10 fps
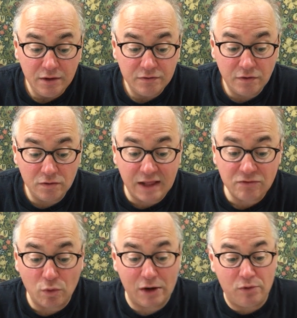So
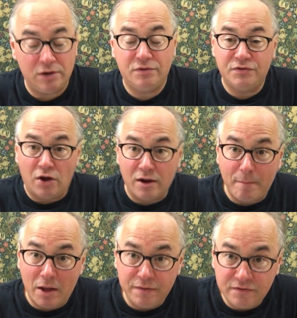that's what I wanted to talk
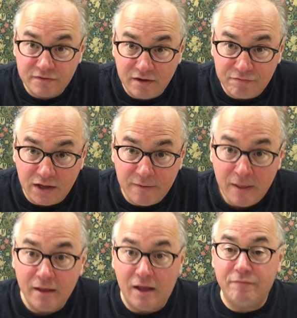about this evening.
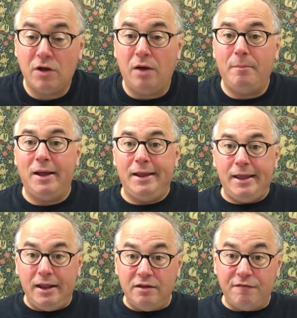I've got my
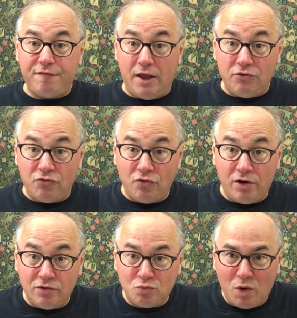End the Fed
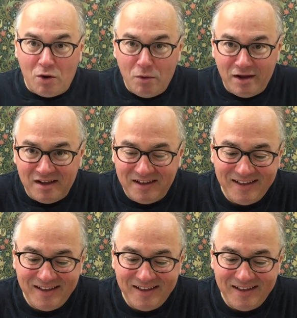shirt as well. I